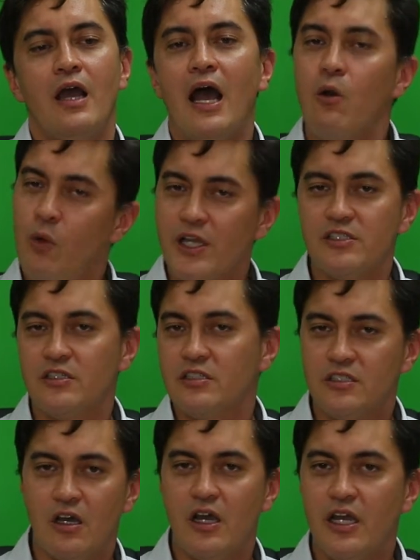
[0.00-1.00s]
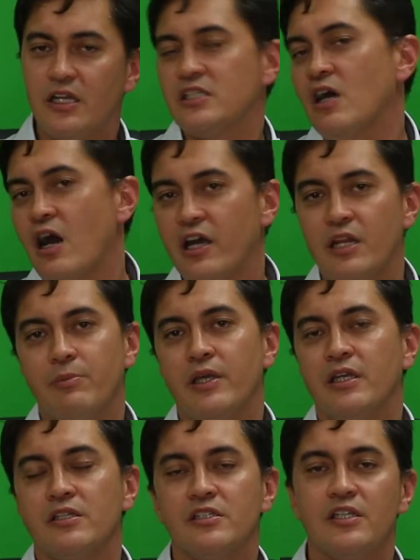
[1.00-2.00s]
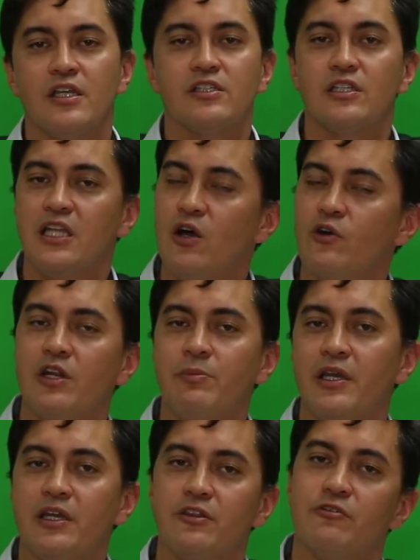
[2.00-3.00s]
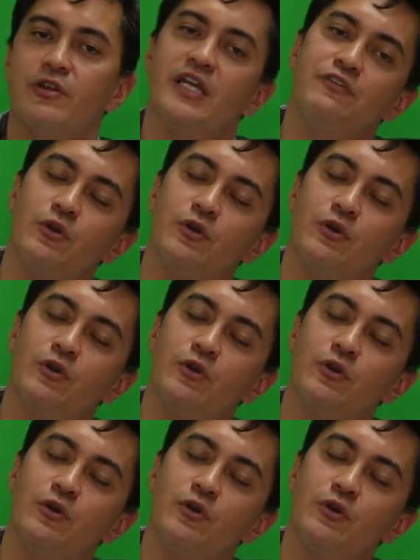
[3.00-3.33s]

Our Western diet is high in omega-6 and low in omega-3.